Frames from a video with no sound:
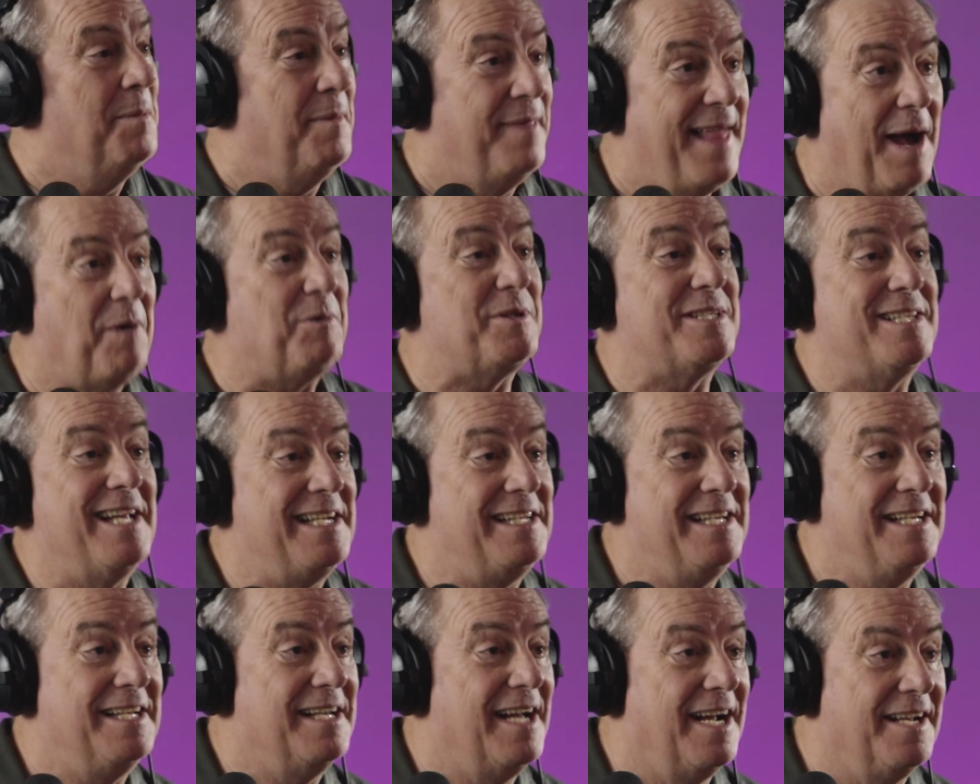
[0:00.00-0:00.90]
That was
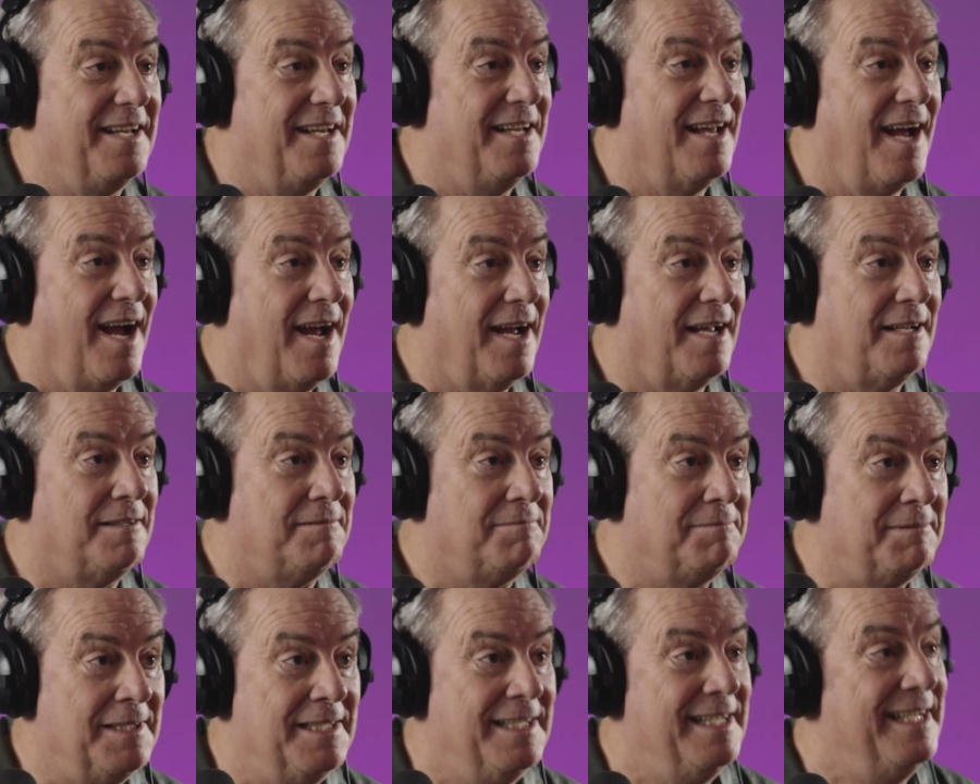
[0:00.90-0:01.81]
1999.
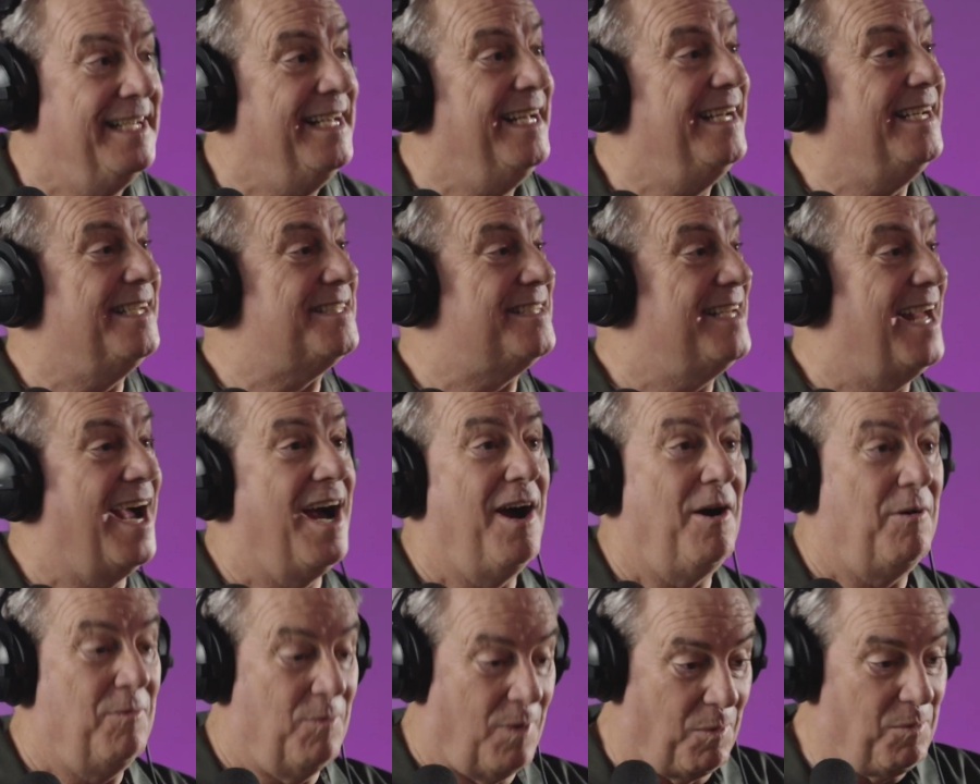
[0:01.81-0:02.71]
It is
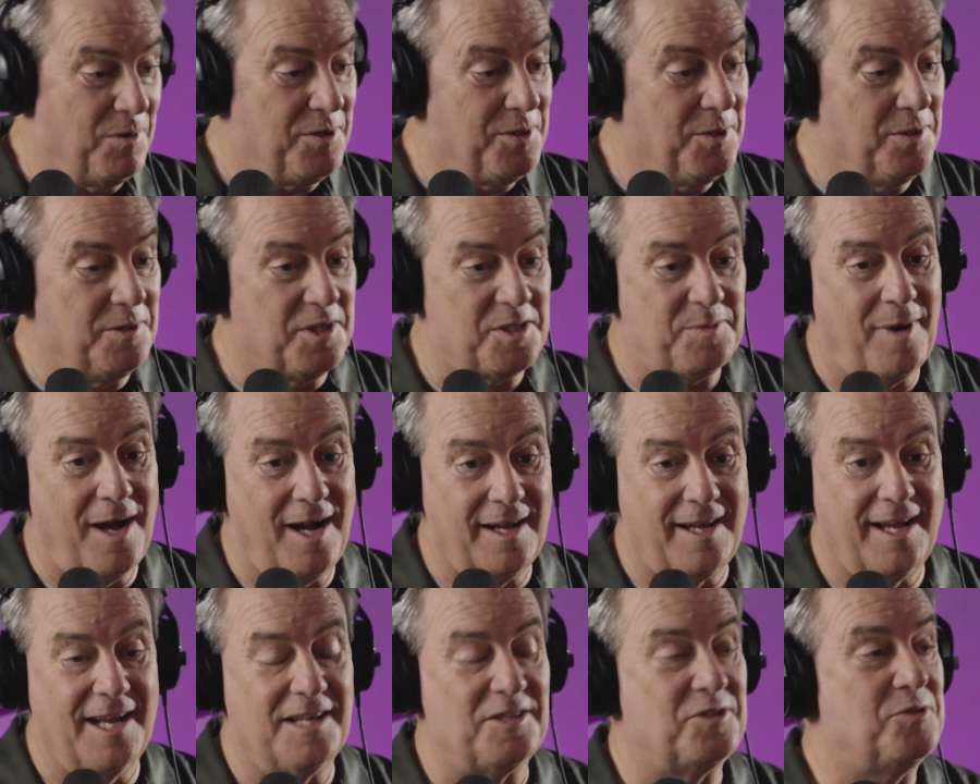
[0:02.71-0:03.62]
now, while we're doing this
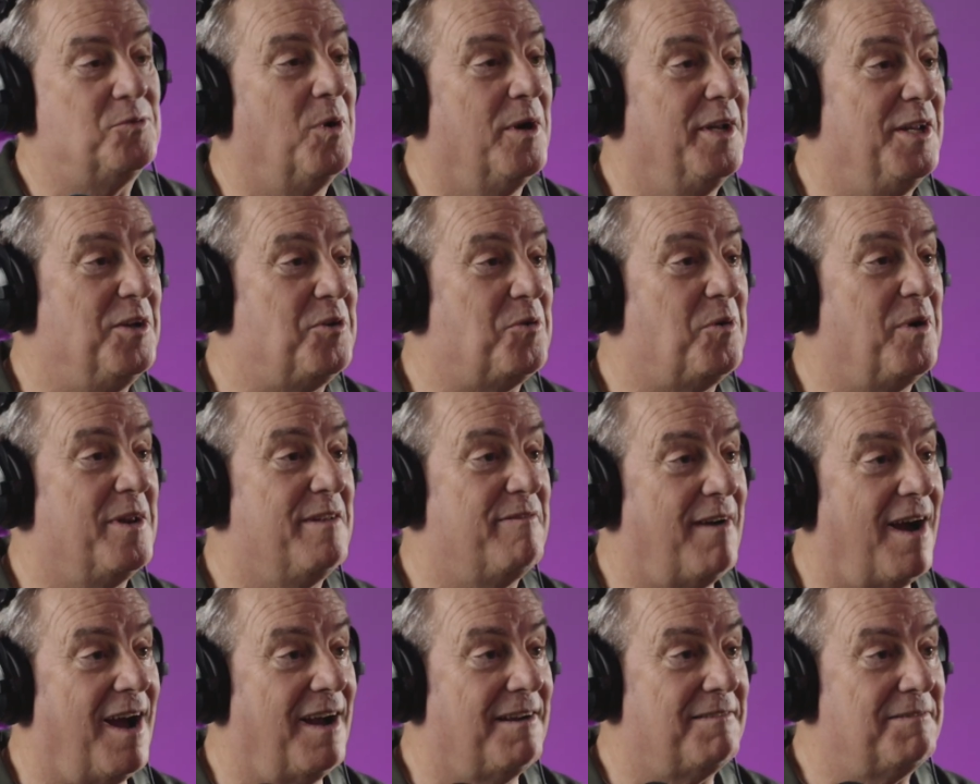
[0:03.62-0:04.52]
podcast,
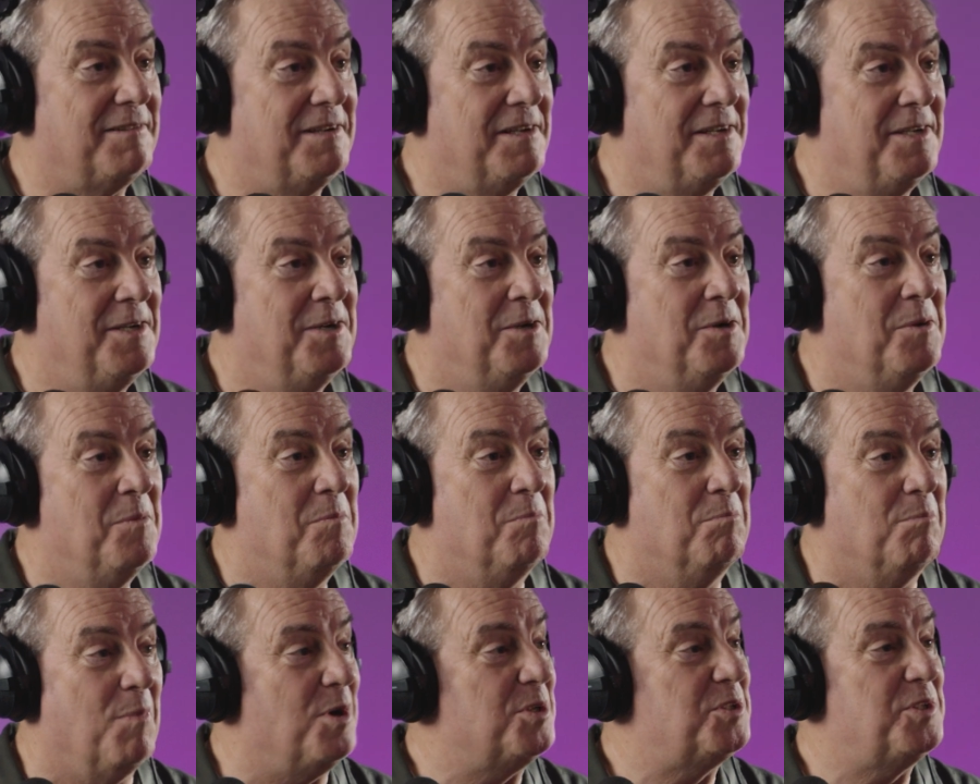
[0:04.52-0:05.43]
2025.
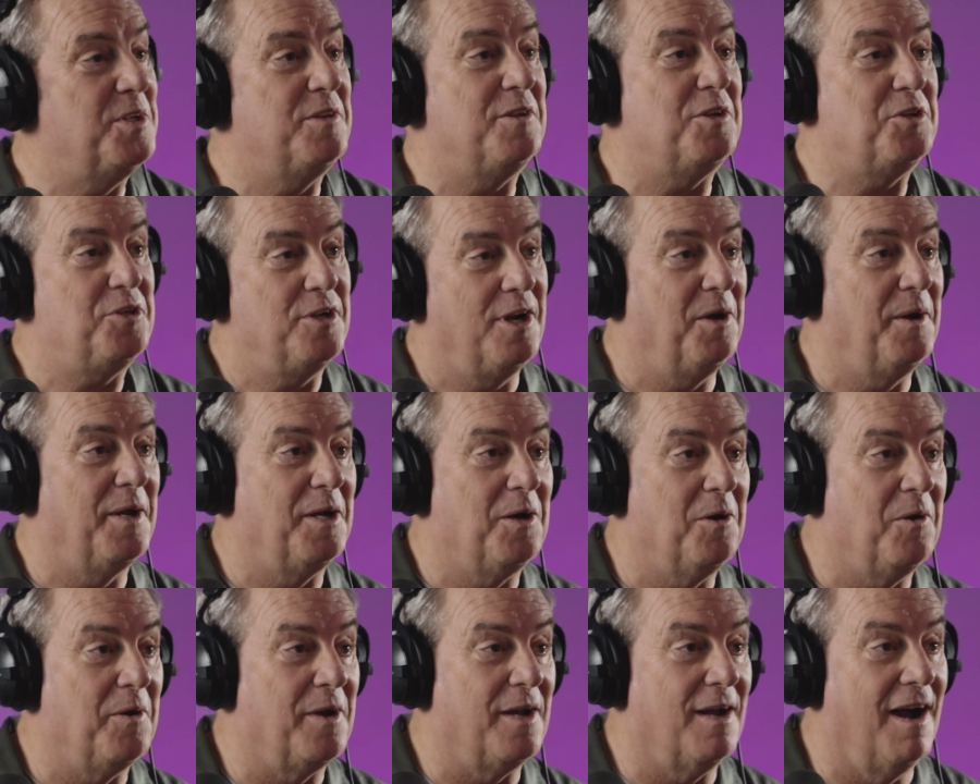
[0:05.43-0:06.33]
Most of the sharing
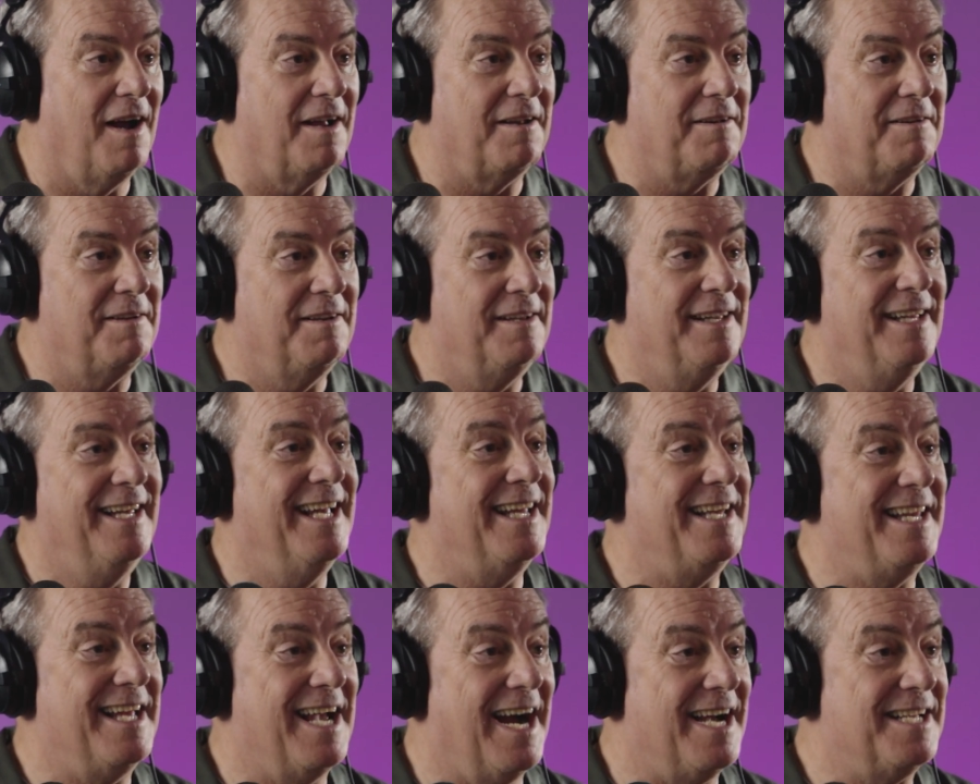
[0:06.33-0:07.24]
going on
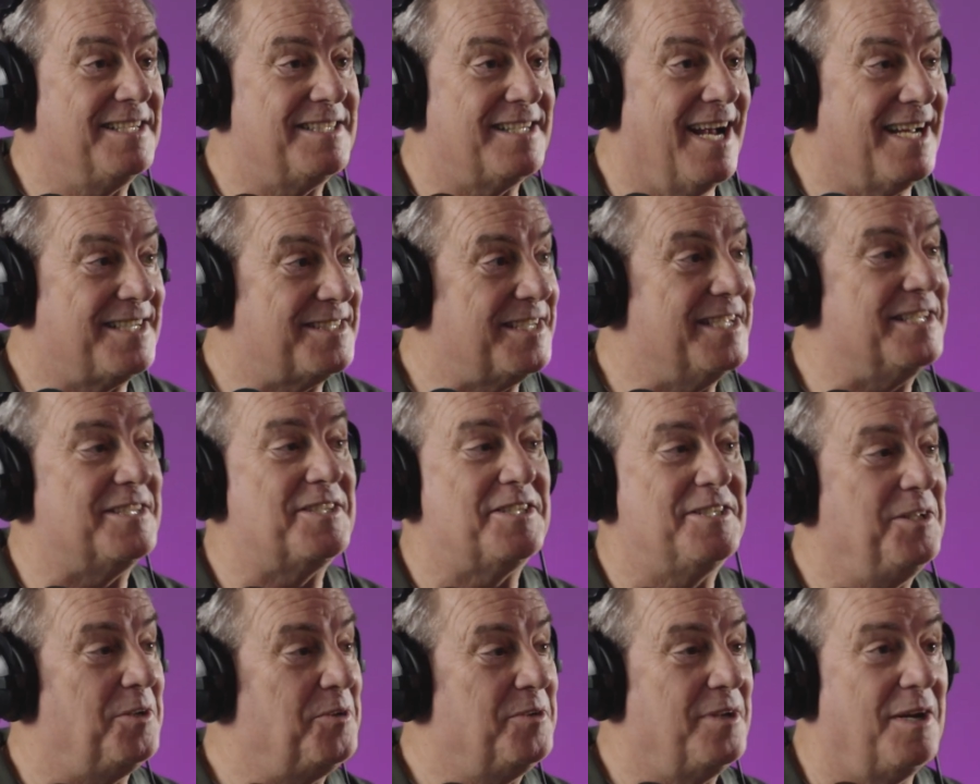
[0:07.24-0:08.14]
in the ISACs is
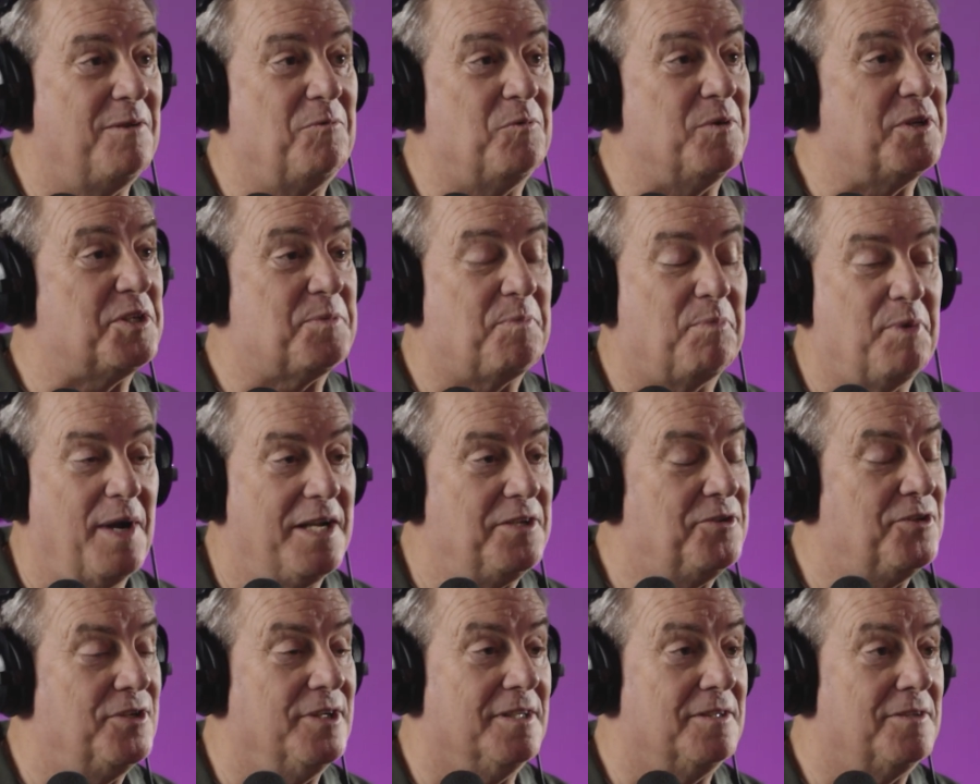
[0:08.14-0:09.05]
still done with
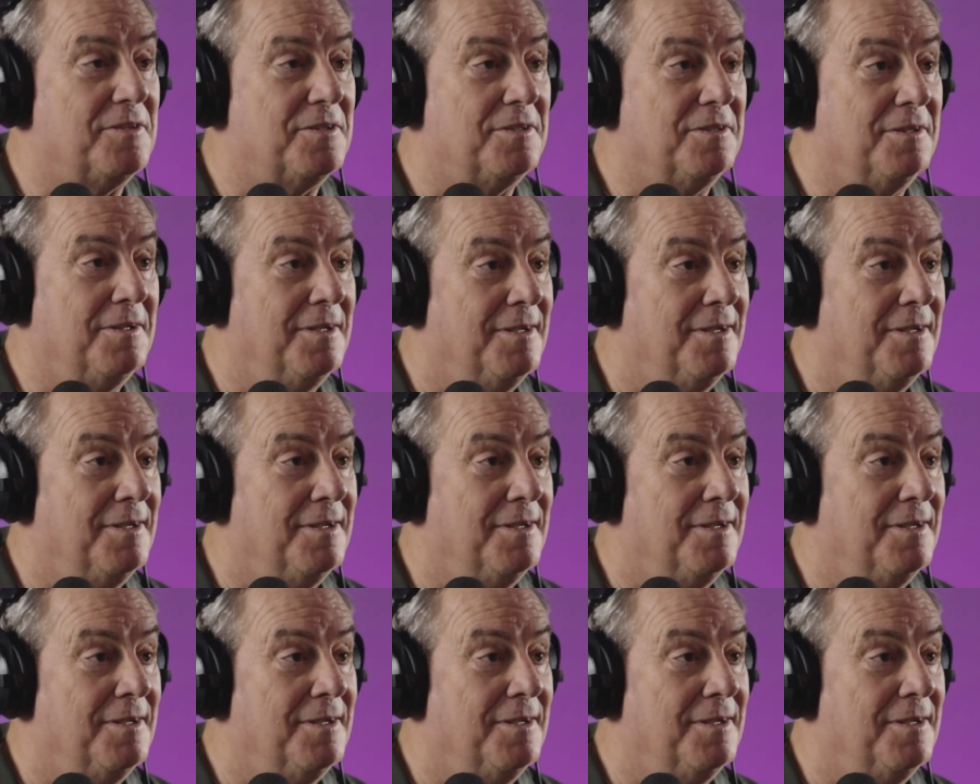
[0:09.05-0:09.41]
spreadsheets.